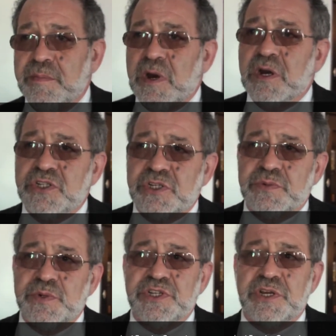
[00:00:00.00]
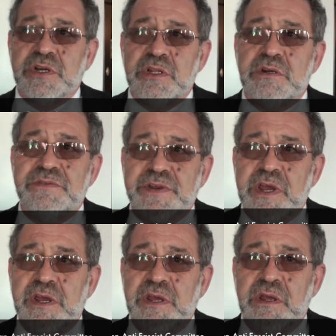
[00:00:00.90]
marches which are
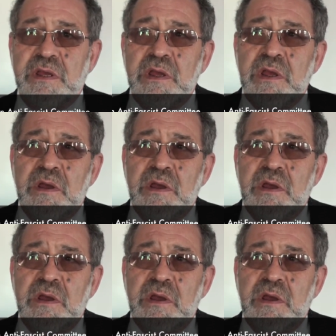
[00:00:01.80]
glorificate